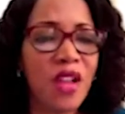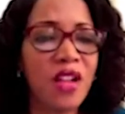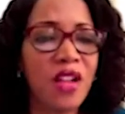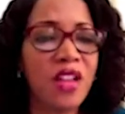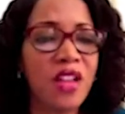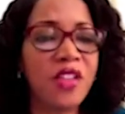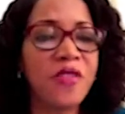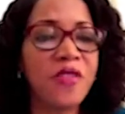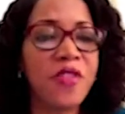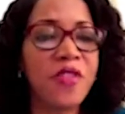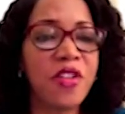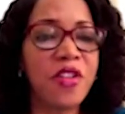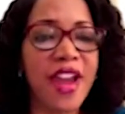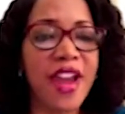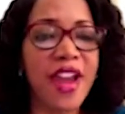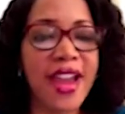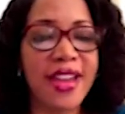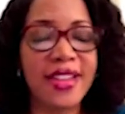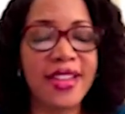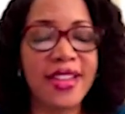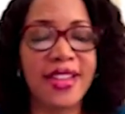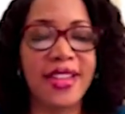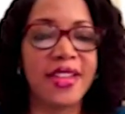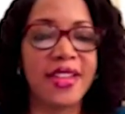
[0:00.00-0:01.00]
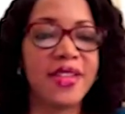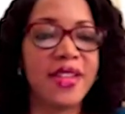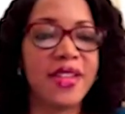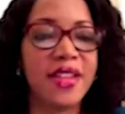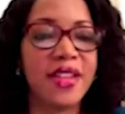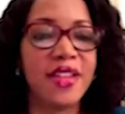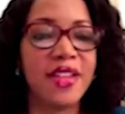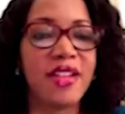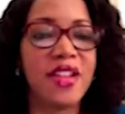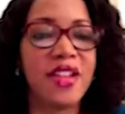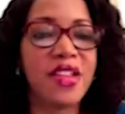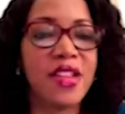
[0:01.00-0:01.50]
A lot of variety.
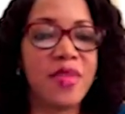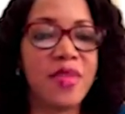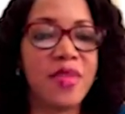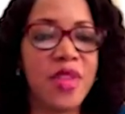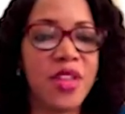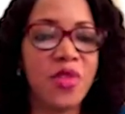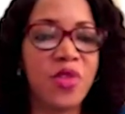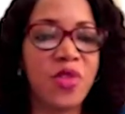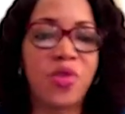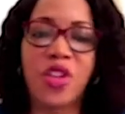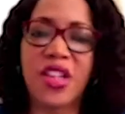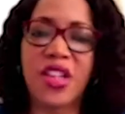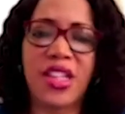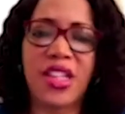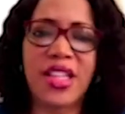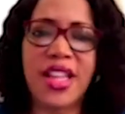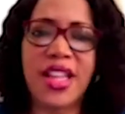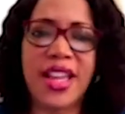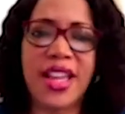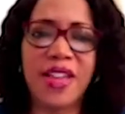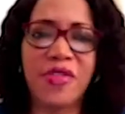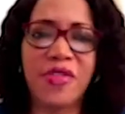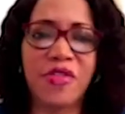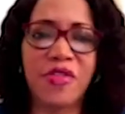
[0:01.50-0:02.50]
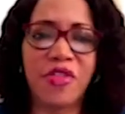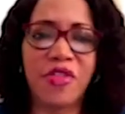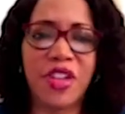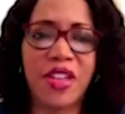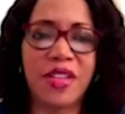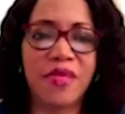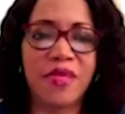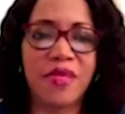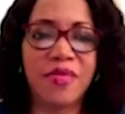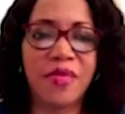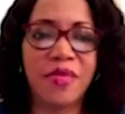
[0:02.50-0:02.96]
Because, who doesn't like free?